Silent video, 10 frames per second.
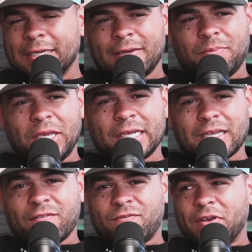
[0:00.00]
because
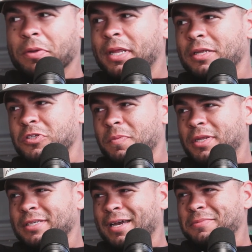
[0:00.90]
I've failed at it so many
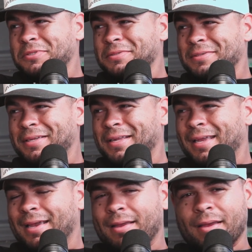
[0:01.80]
times
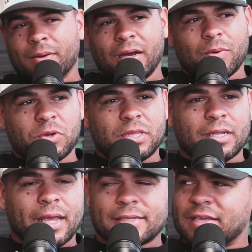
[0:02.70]

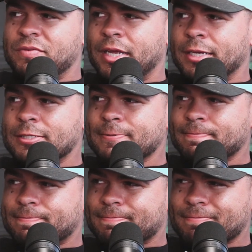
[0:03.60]
within like 7 days.
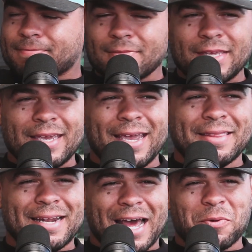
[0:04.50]
And
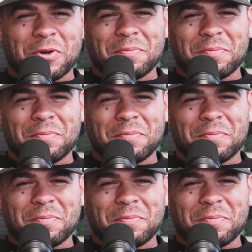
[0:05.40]
then I don't want to be